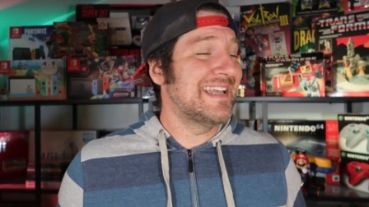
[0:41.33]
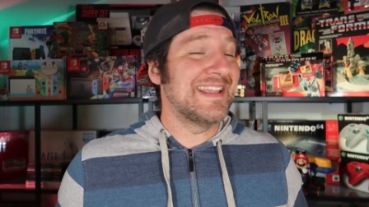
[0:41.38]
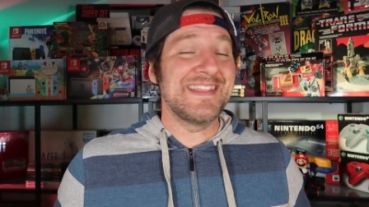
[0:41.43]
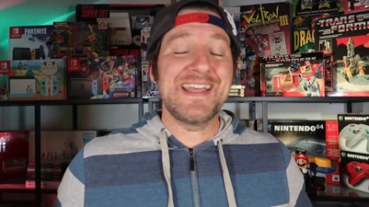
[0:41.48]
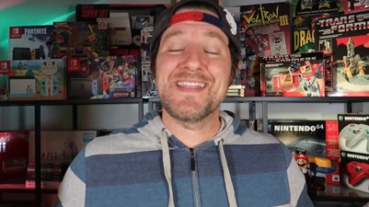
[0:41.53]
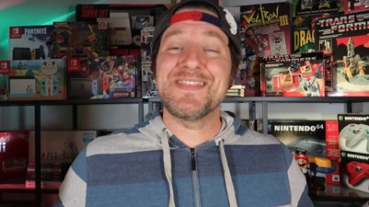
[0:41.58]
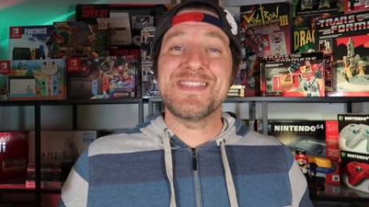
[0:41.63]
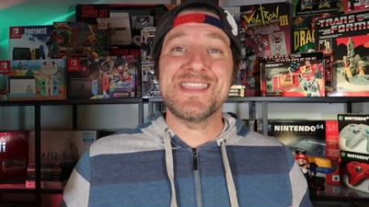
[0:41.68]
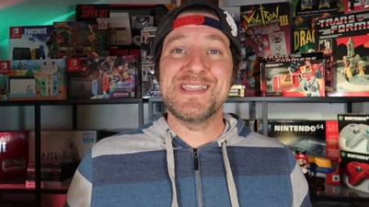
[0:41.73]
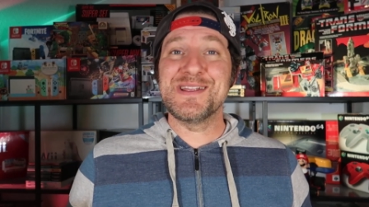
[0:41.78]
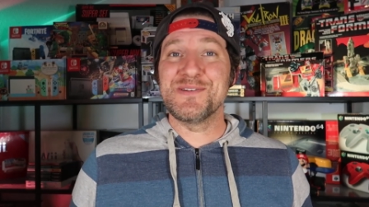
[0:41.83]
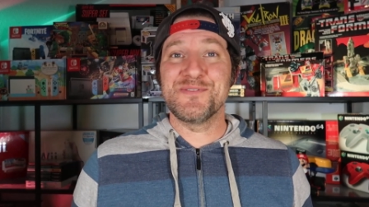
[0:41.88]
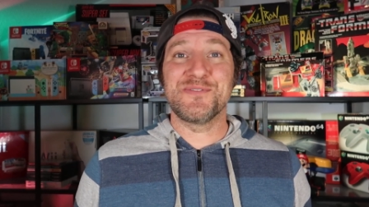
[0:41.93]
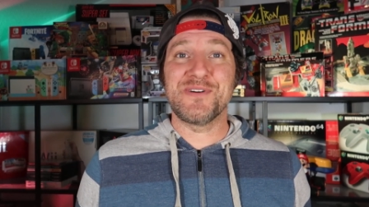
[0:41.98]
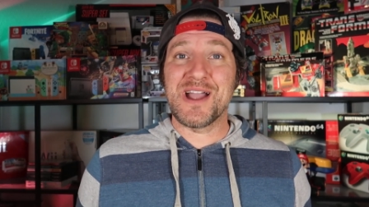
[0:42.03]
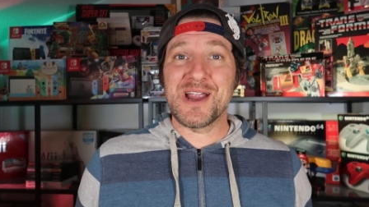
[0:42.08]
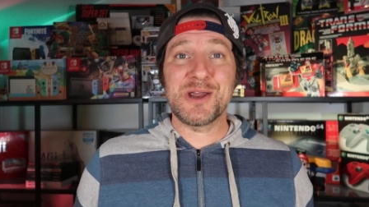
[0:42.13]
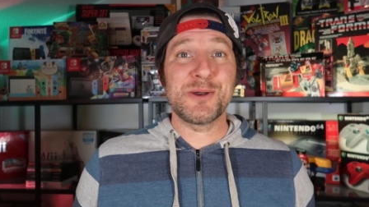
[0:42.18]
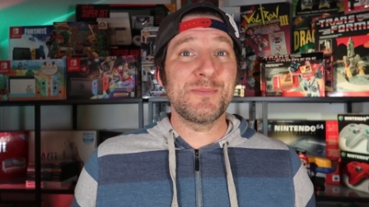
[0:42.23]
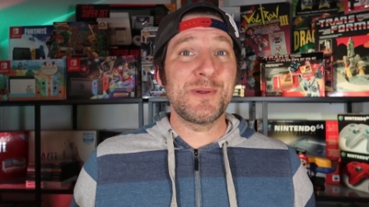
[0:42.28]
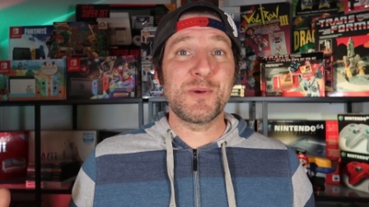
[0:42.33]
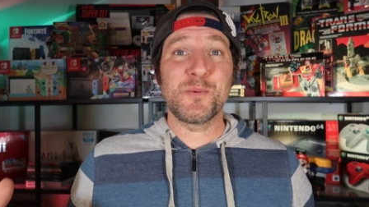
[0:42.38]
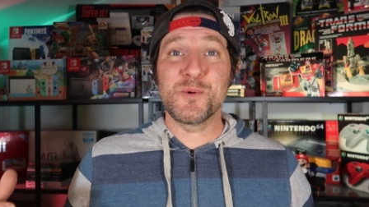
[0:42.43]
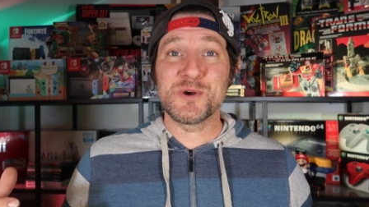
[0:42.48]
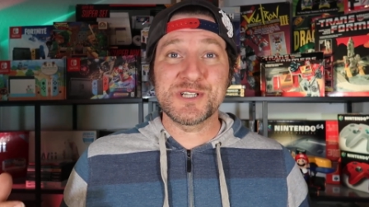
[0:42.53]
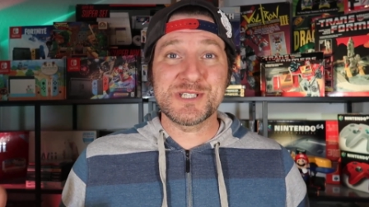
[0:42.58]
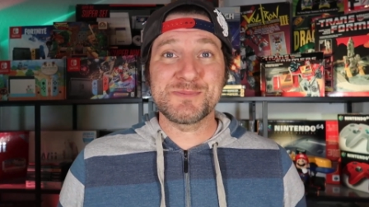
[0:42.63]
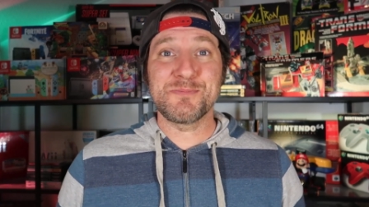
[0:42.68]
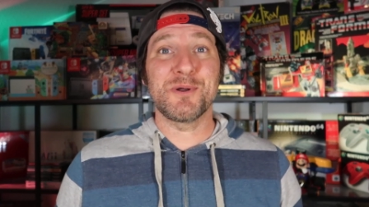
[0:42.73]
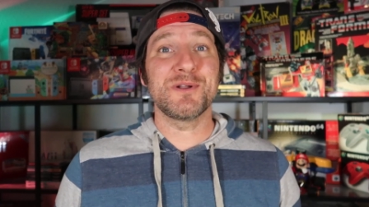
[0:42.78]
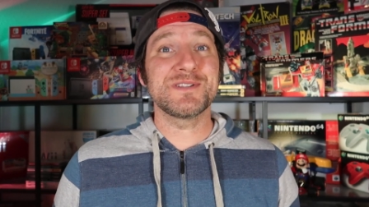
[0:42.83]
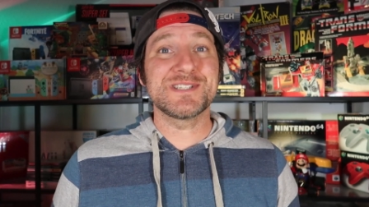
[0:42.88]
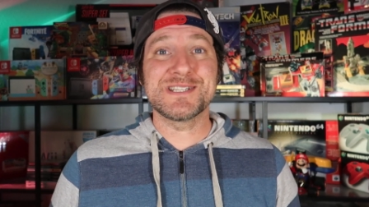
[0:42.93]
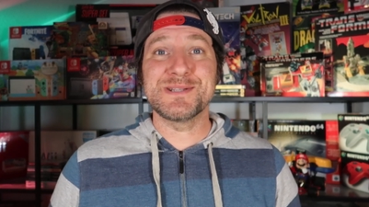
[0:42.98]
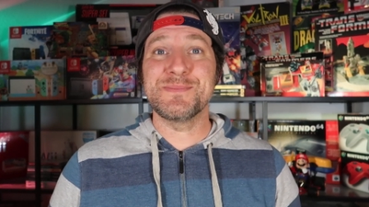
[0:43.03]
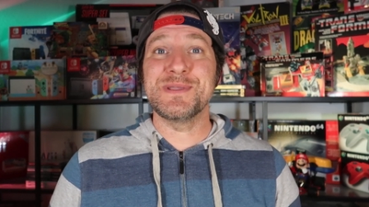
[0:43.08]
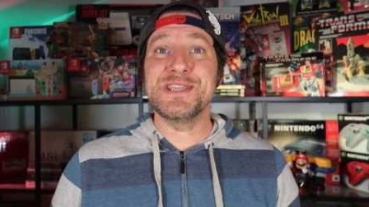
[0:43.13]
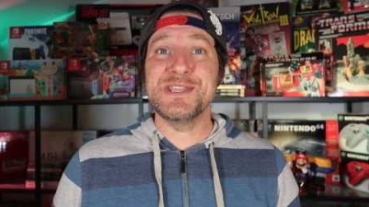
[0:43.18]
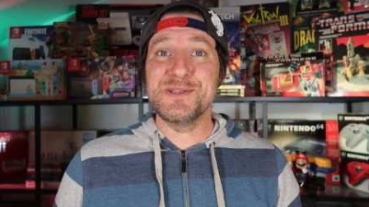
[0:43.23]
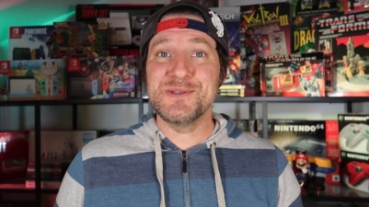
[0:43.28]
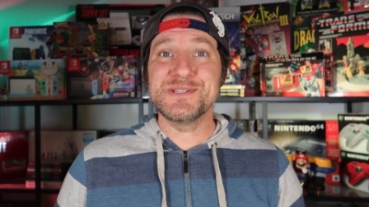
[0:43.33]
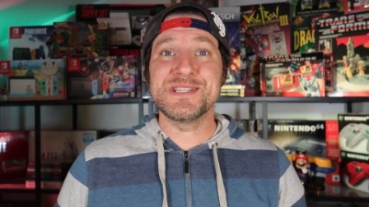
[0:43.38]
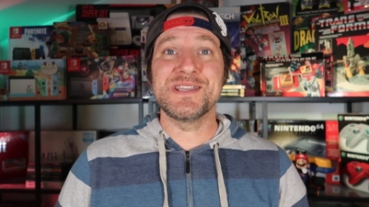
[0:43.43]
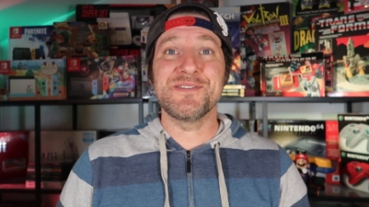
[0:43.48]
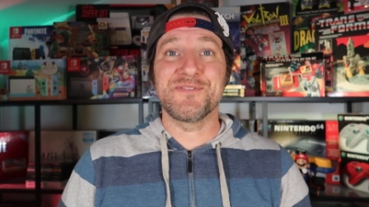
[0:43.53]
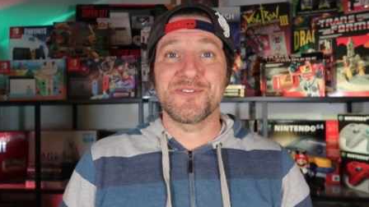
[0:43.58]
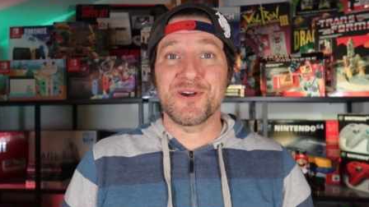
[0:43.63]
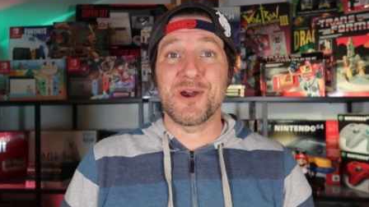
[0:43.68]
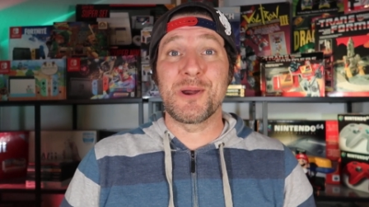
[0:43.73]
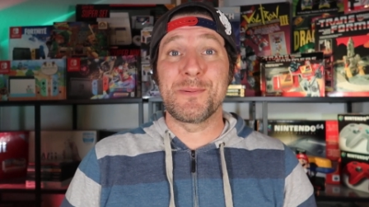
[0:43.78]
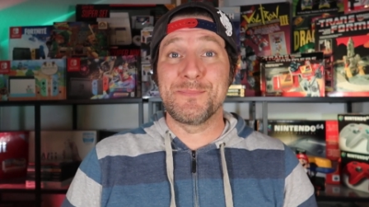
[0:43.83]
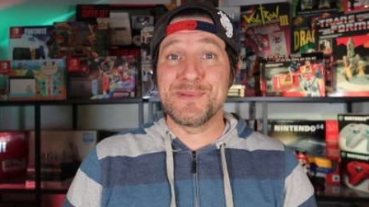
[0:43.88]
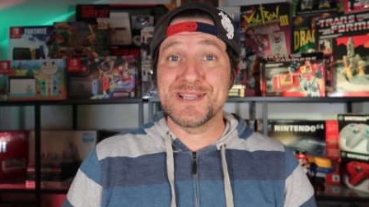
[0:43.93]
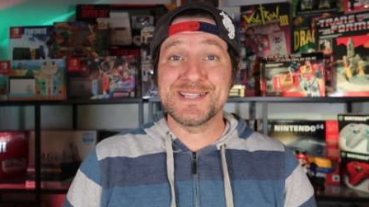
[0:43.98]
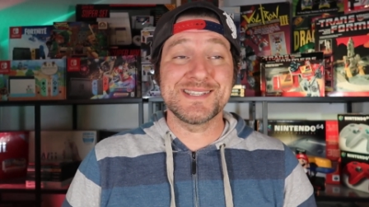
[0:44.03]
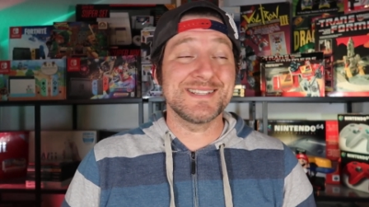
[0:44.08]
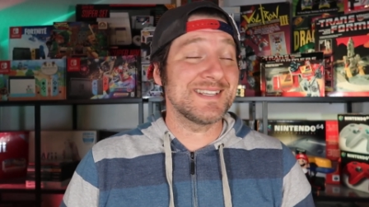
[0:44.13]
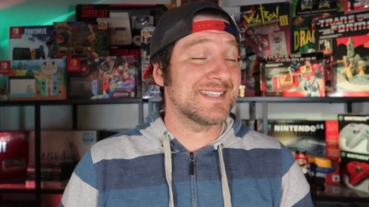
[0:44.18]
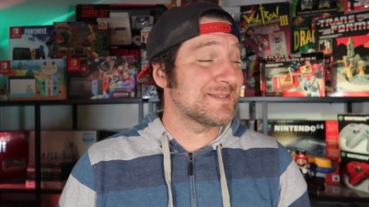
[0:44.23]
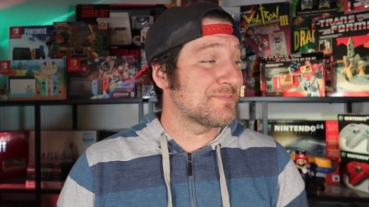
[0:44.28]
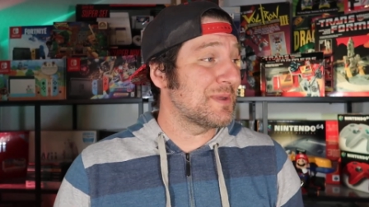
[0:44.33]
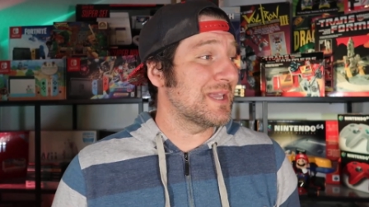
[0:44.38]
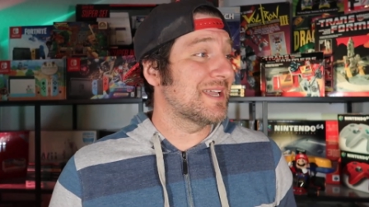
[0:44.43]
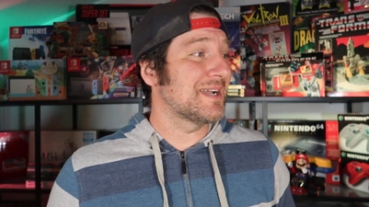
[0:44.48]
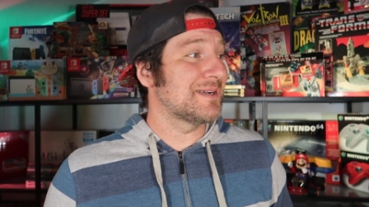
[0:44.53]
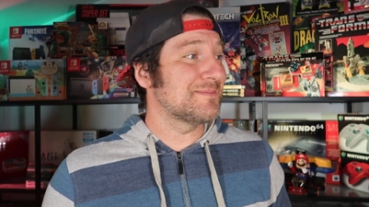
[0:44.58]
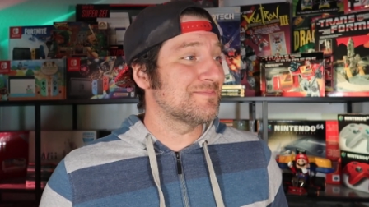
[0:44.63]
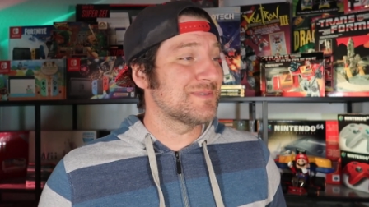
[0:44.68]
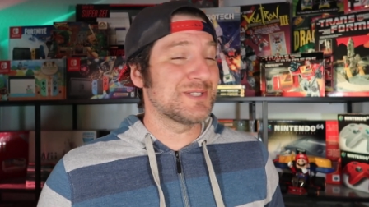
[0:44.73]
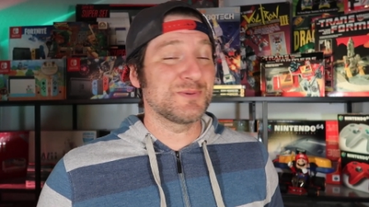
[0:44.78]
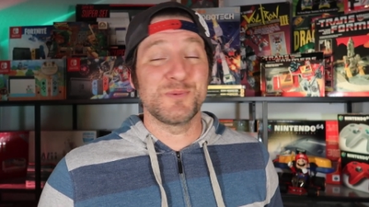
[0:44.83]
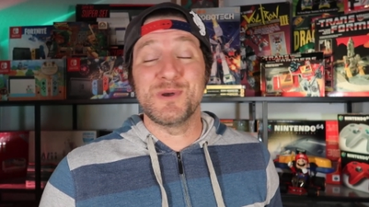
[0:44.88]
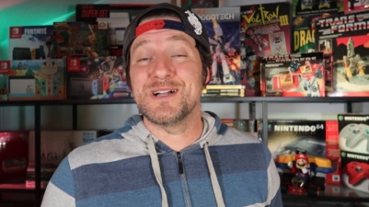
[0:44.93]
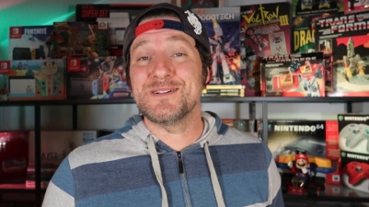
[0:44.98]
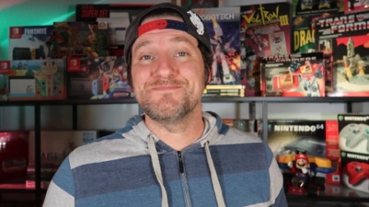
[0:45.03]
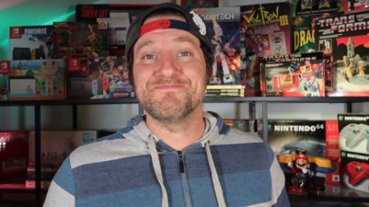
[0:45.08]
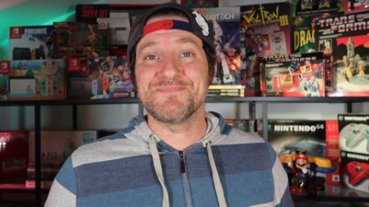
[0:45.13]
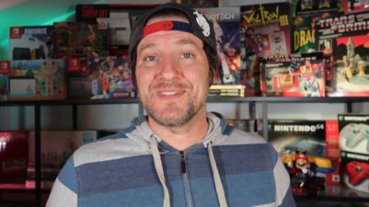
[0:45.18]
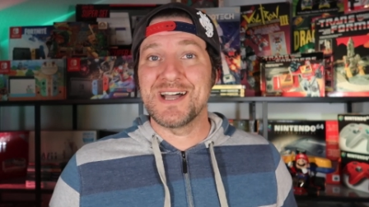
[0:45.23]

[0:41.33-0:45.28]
that the environment we're supposed to be using for our business becomes, well,